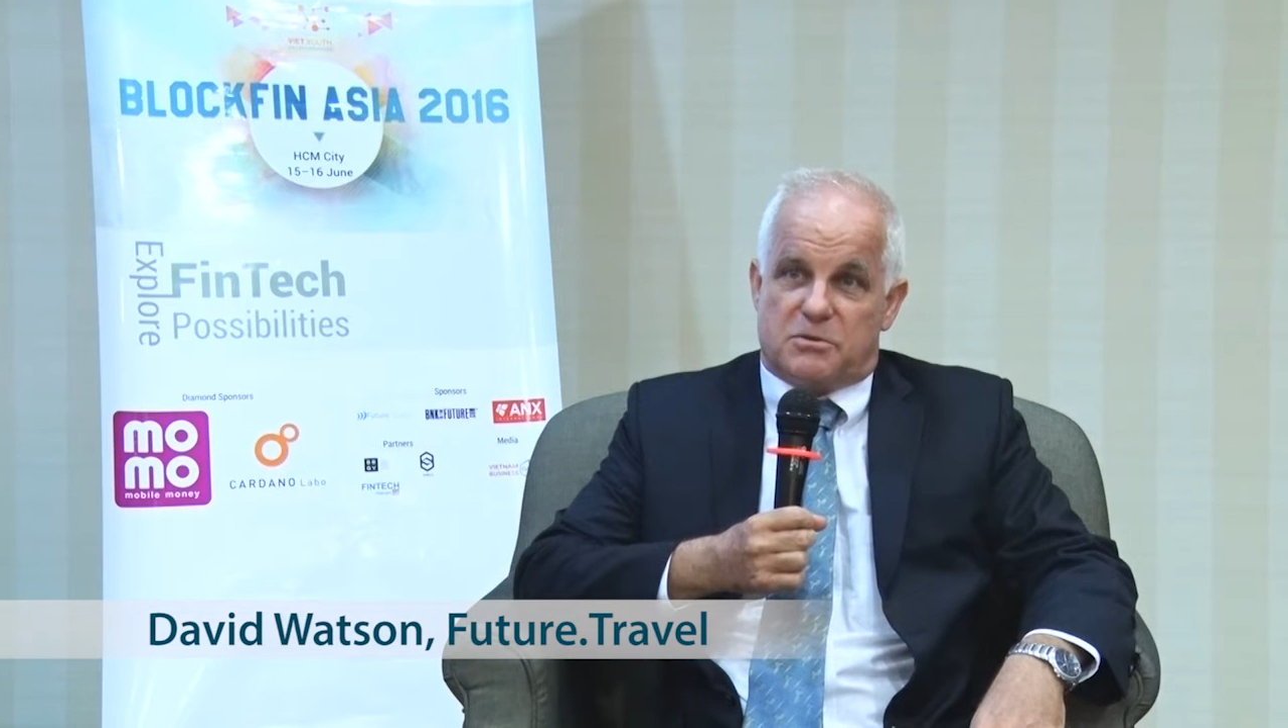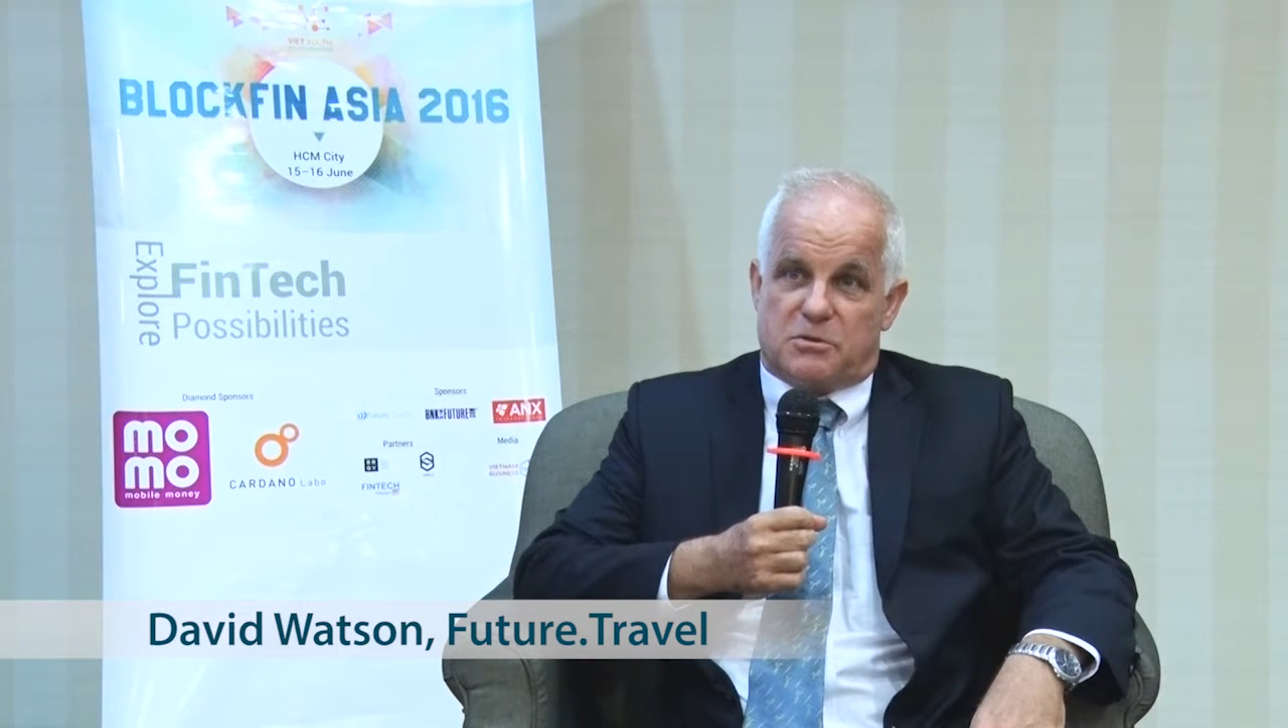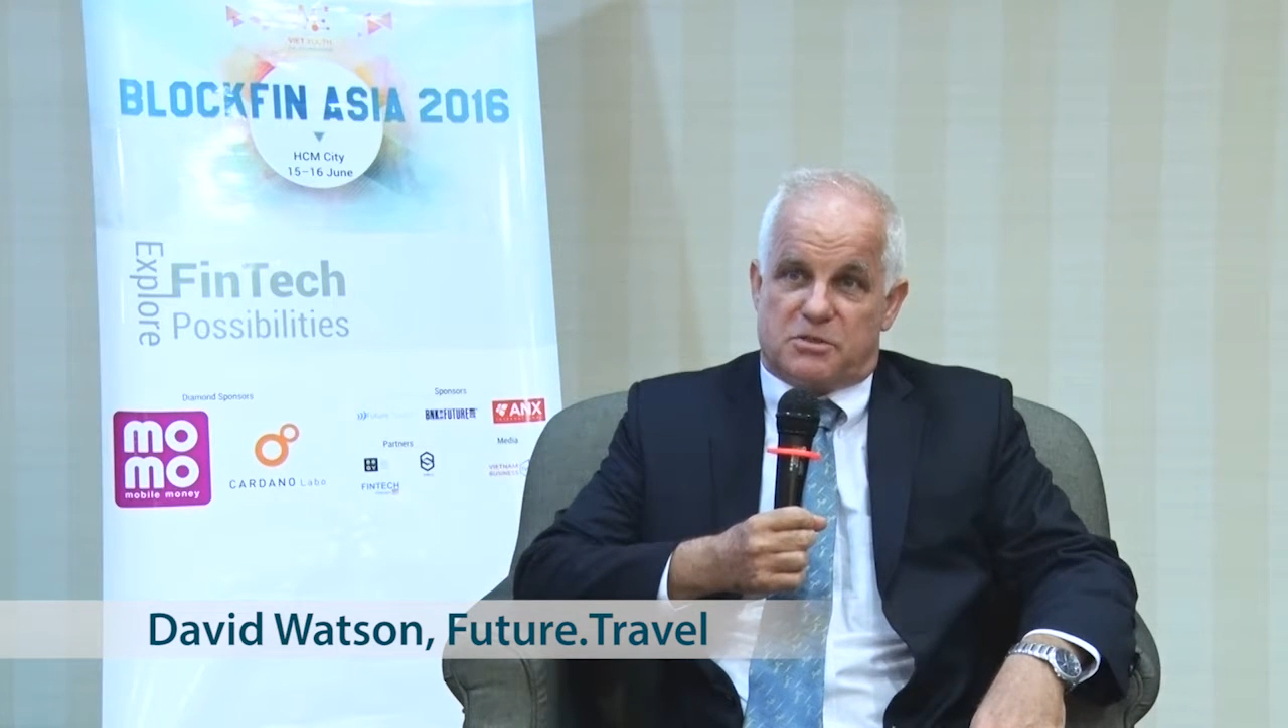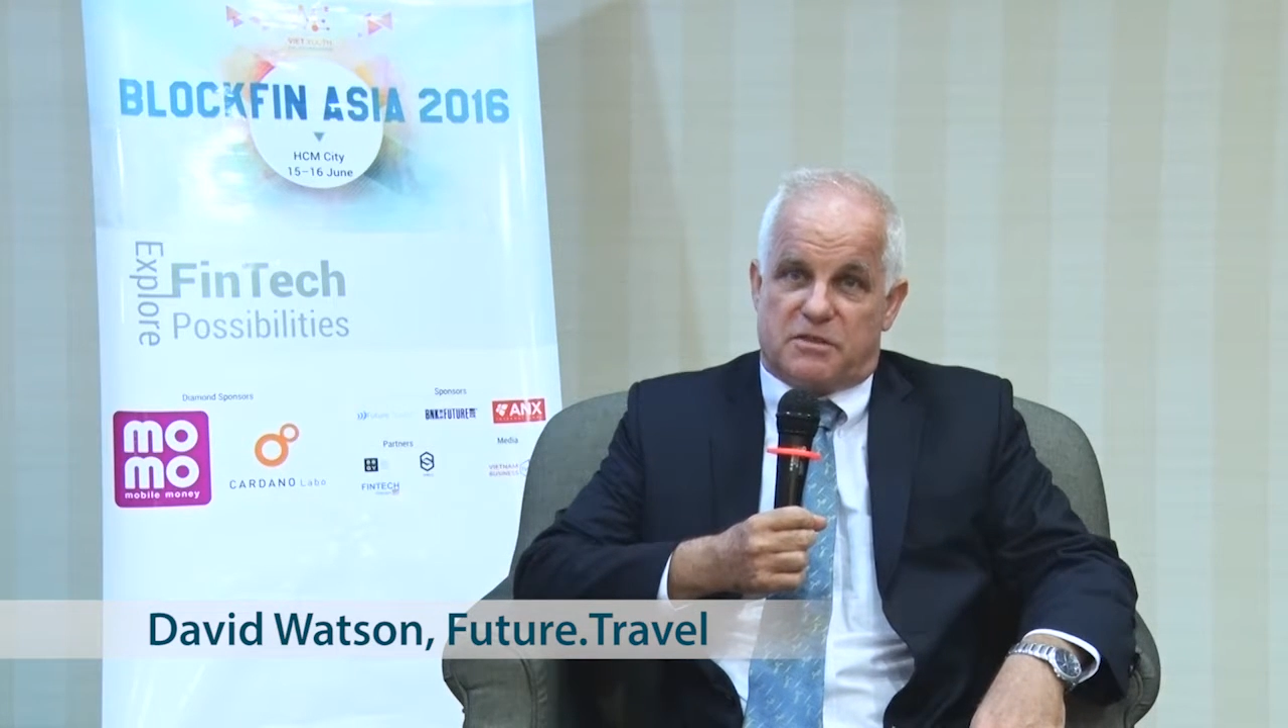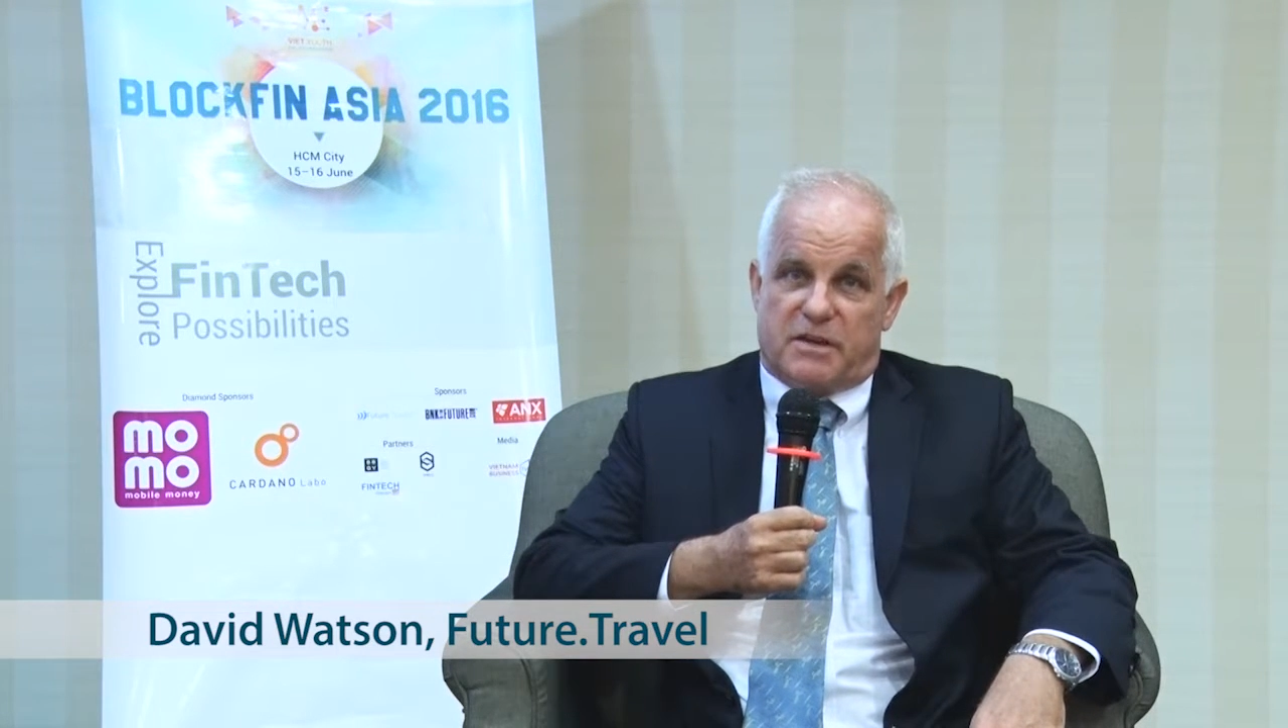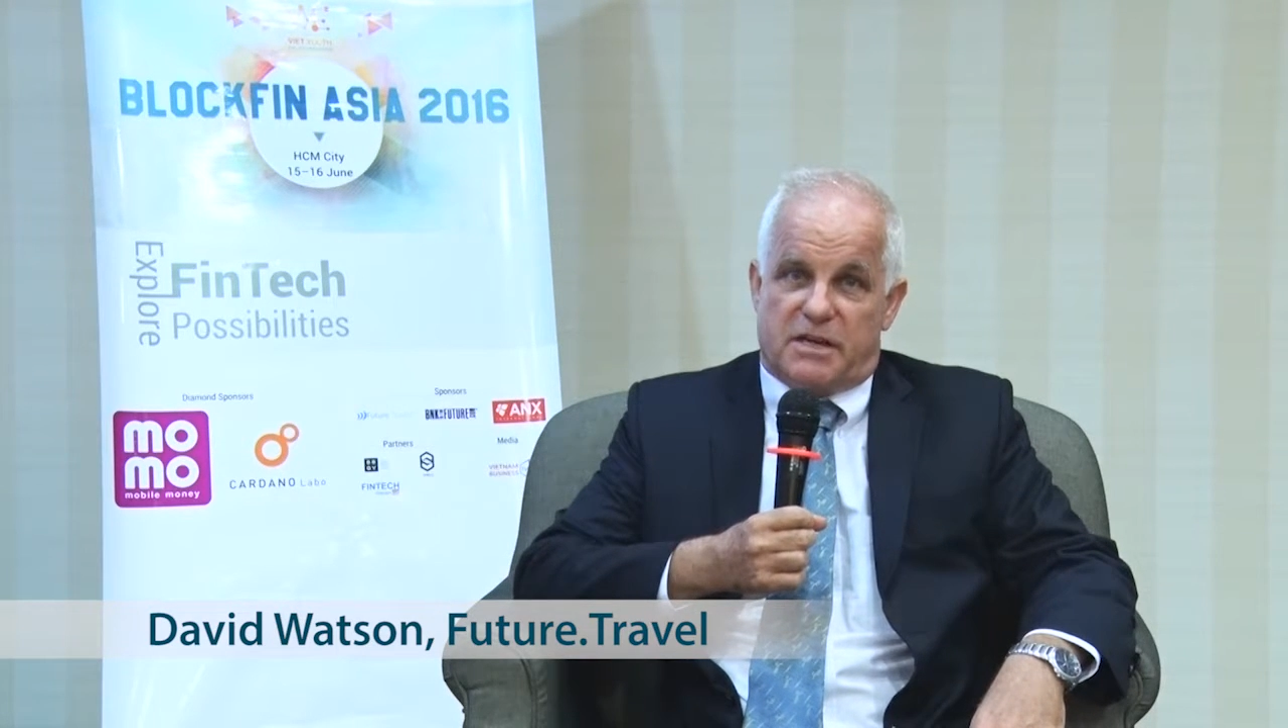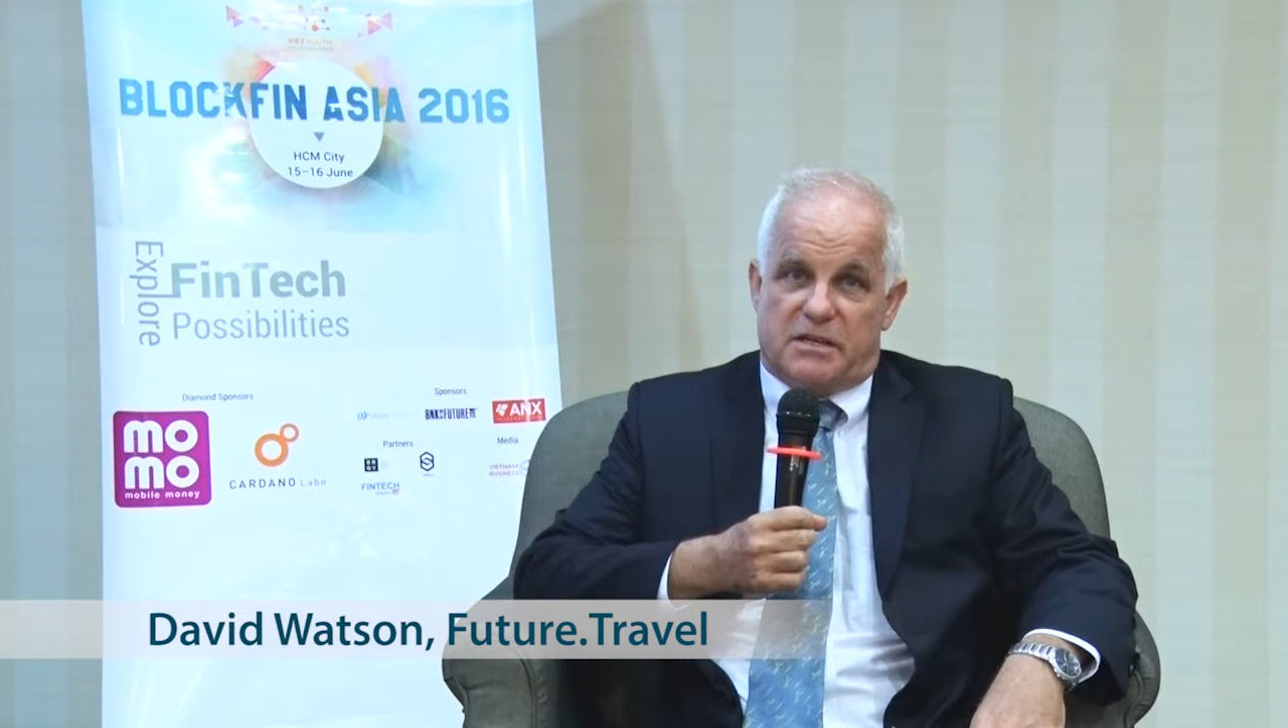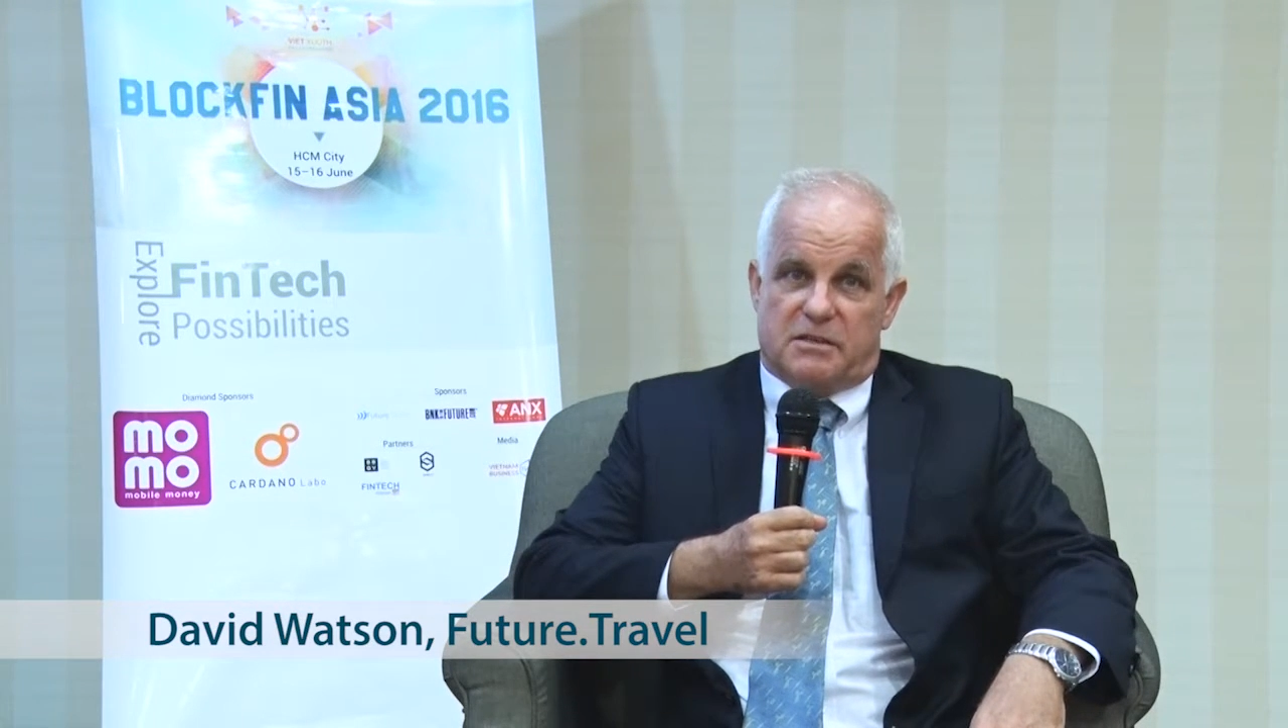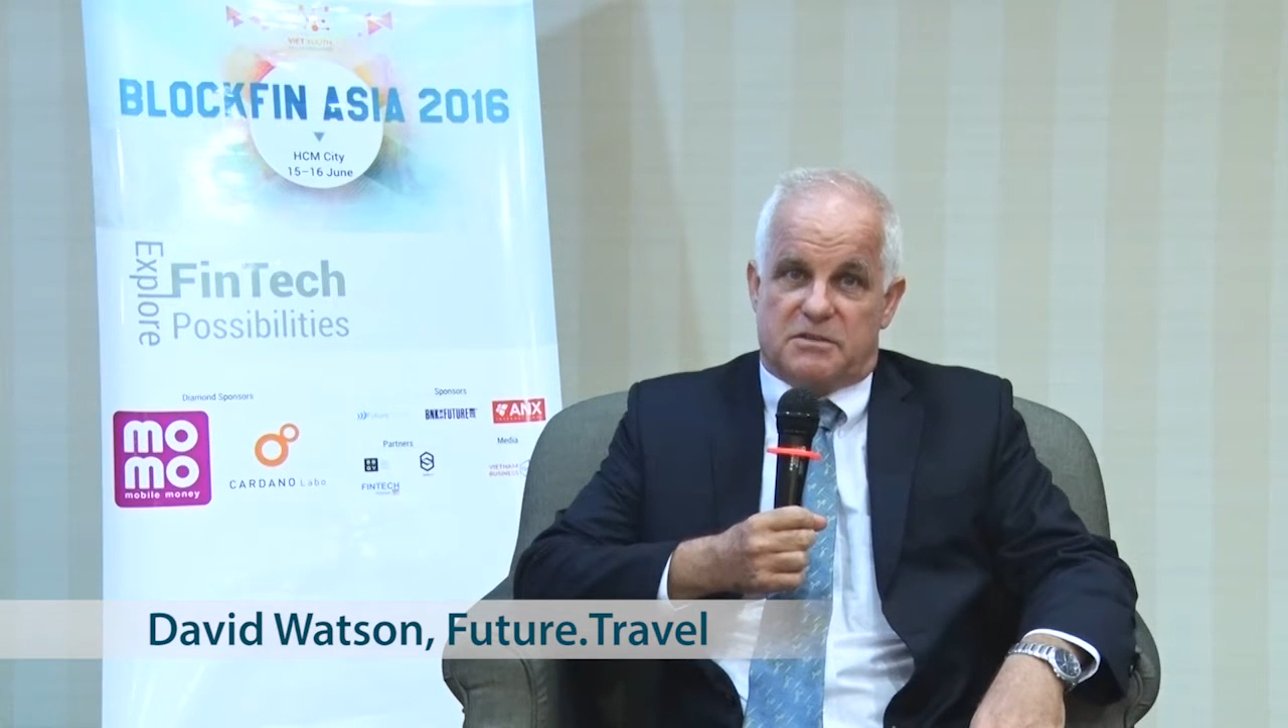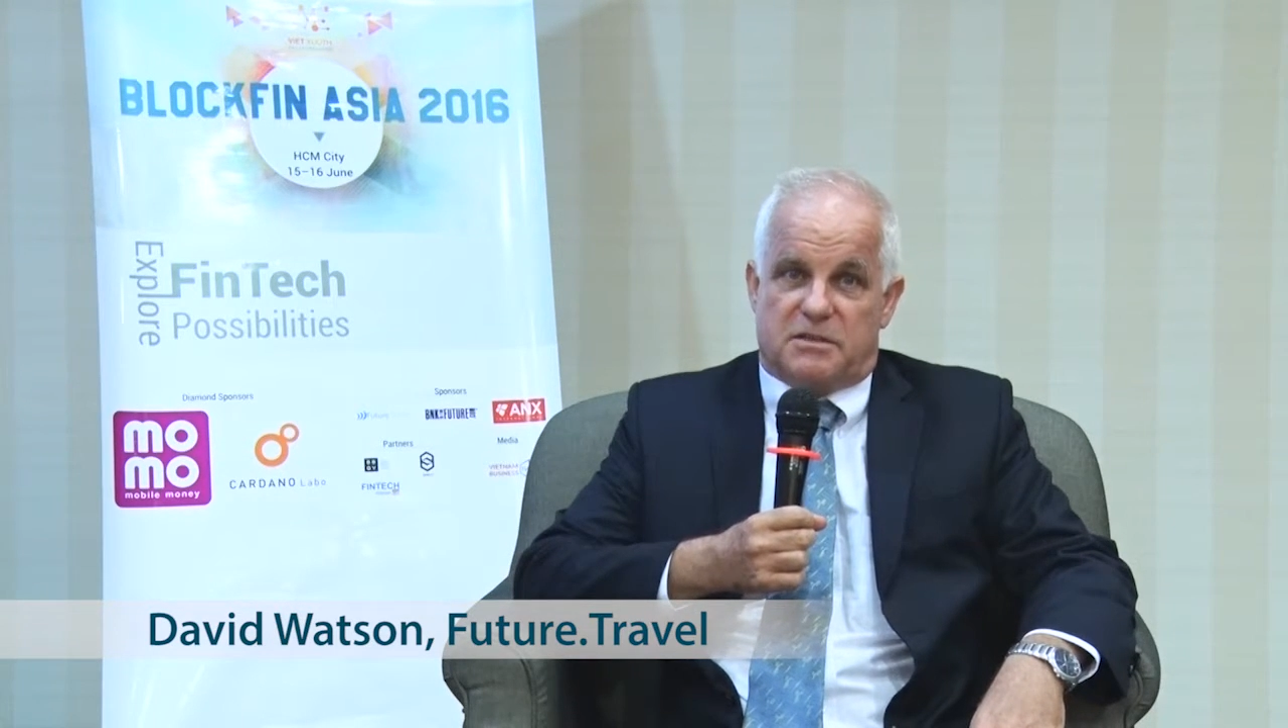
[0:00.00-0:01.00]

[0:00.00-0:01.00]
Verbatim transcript: sorts of ideals,